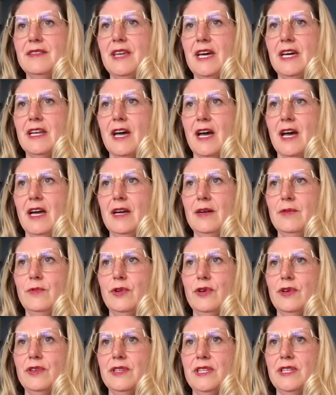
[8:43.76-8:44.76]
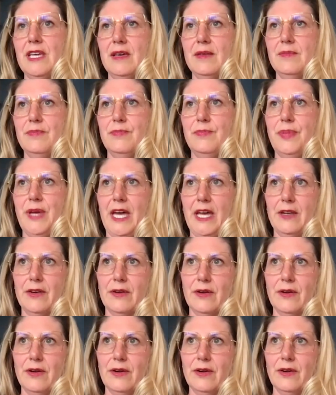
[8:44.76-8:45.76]
that I would get
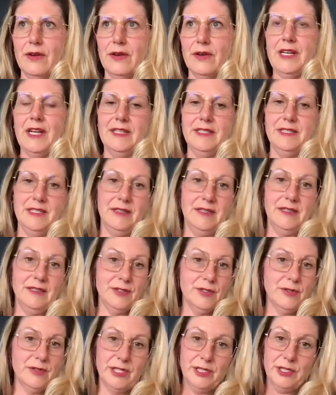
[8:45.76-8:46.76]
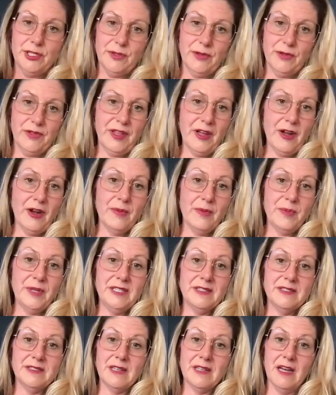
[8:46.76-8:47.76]
better, and I did the traditional therapy
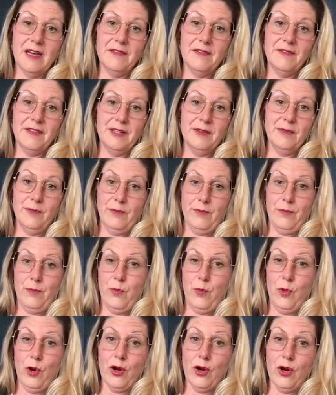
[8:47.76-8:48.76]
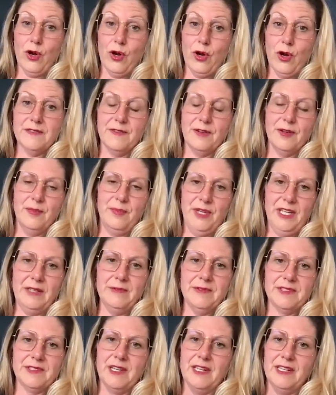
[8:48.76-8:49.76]
stuff, and it worked for a bit. It
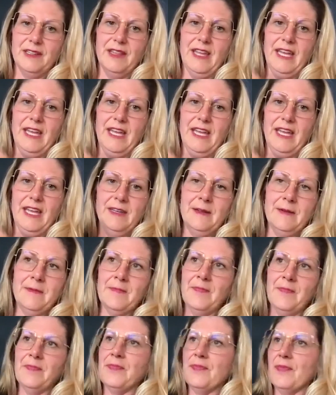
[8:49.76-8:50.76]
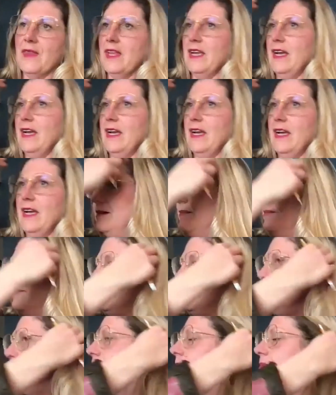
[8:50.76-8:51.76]
was kind of like,
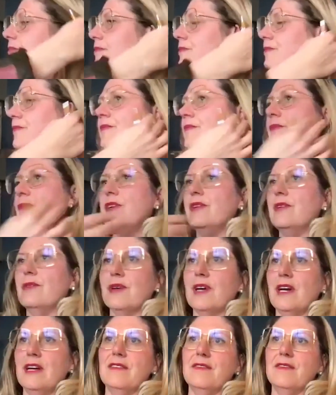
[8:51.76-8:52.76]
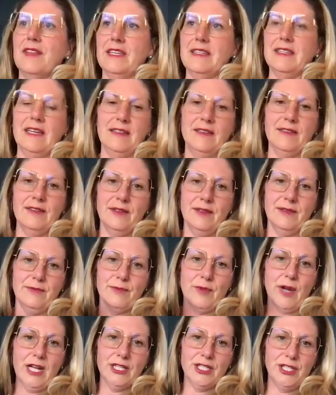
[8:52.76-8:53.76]
kind of like that little
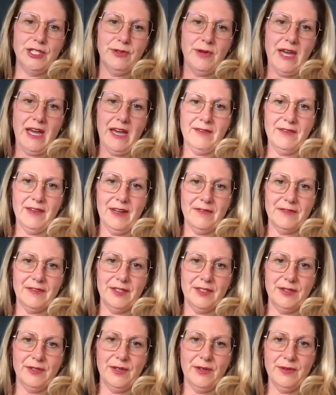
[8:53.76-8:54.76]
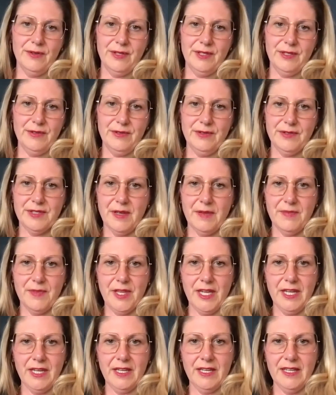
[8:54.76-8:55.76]
rush you have after you go and you do
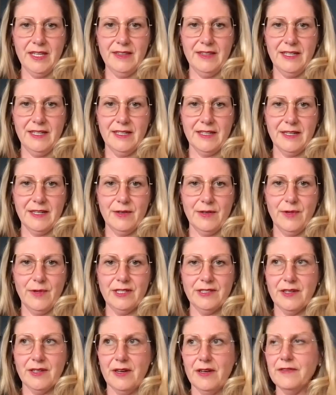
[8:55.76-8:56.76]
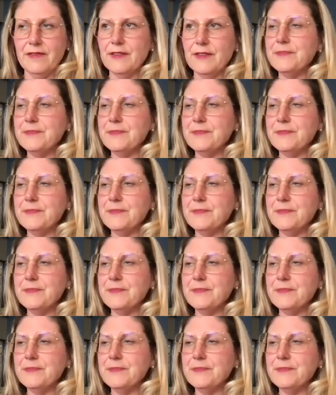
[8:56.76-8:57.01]
something, and then it kind of wears off.